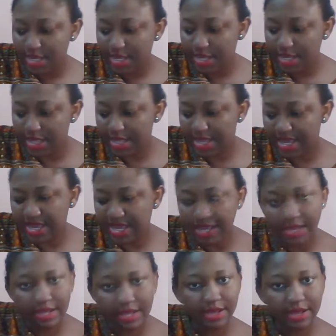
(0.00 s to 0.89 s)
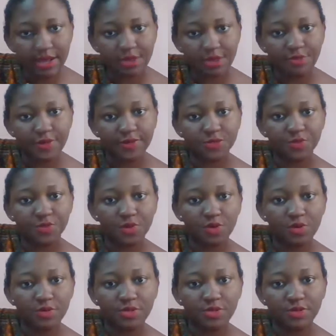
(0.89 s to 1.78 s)
Like, we spoke
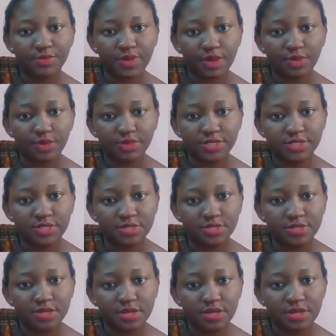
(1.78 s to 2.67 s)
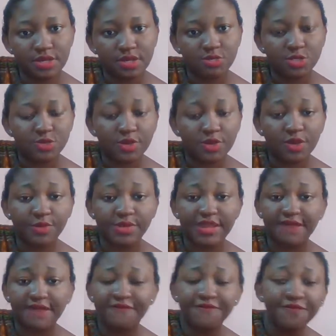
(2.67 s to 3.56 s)
about their